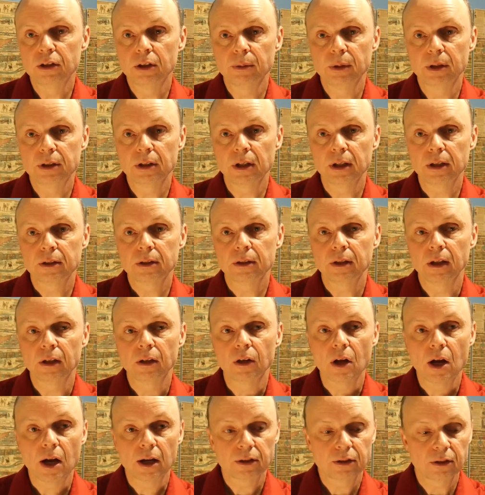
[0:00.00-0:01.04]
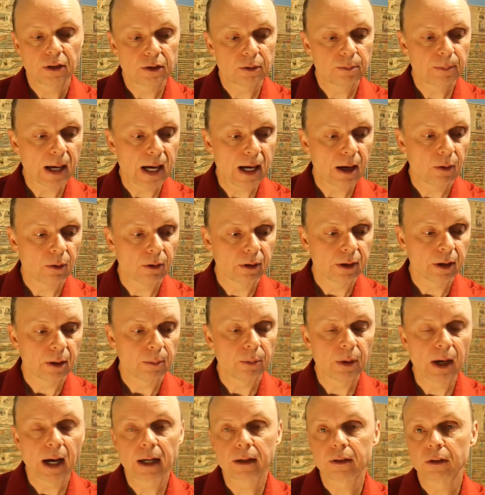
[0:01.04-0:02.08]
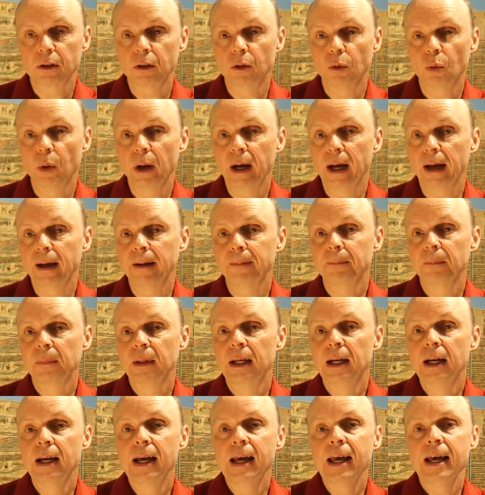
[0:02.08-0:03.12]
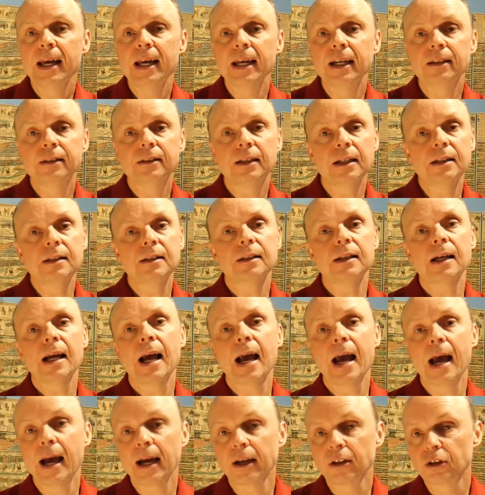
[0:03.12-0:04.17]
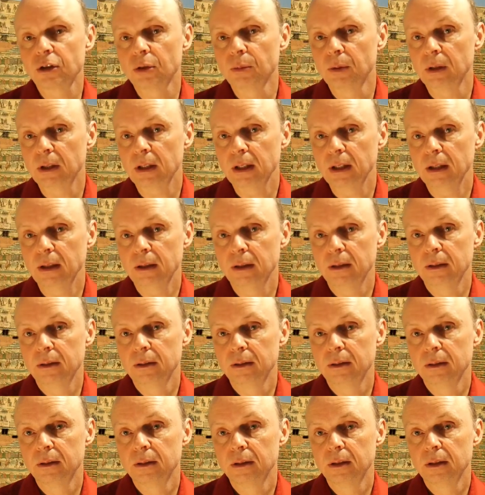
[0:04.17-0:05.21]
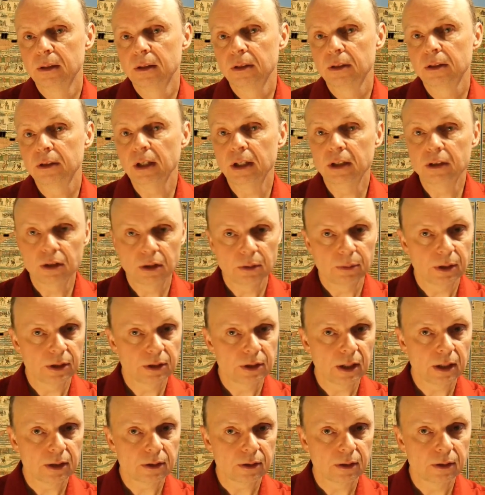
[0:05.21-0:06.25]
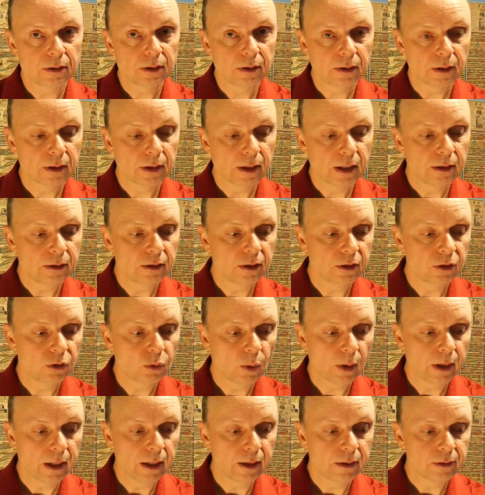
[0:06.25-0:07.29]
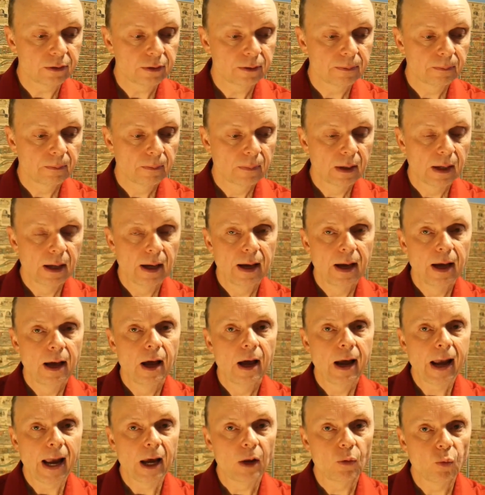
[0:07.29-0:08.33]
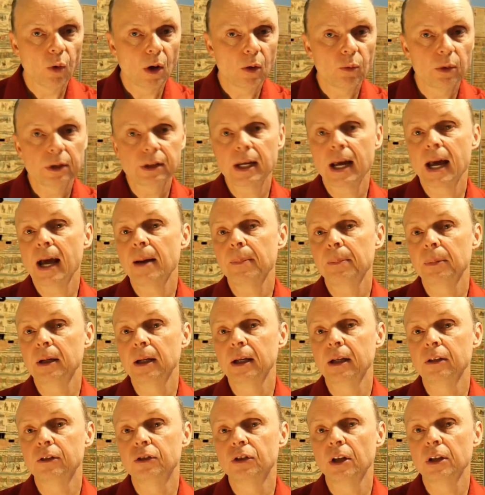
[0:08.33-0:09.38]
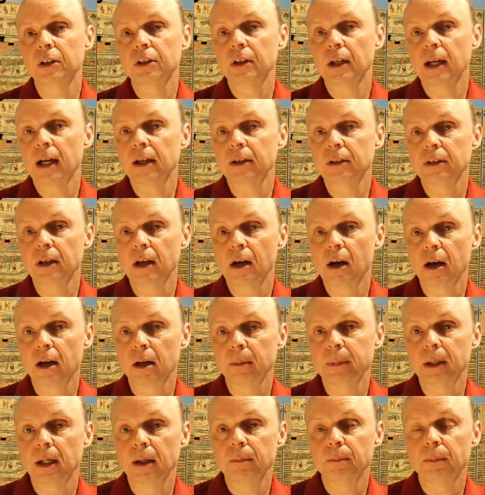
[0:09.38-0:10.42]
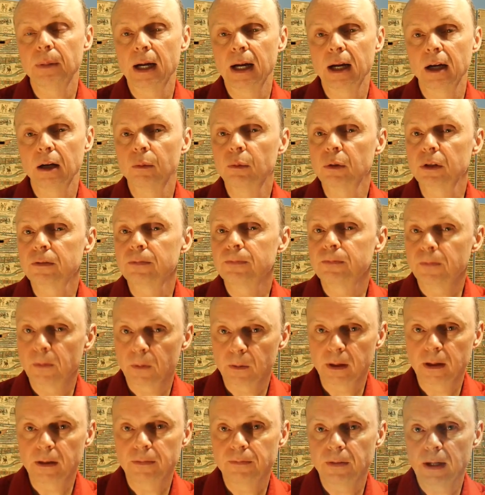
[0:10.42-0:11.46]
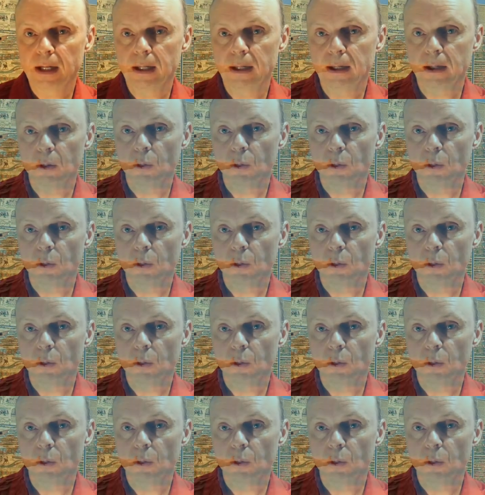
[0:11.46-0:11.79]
to exist. It lost its power in a practical way. It didn't actually cease to exist until the 1920s. And what was happening just as the Ottoman Empire was fully fading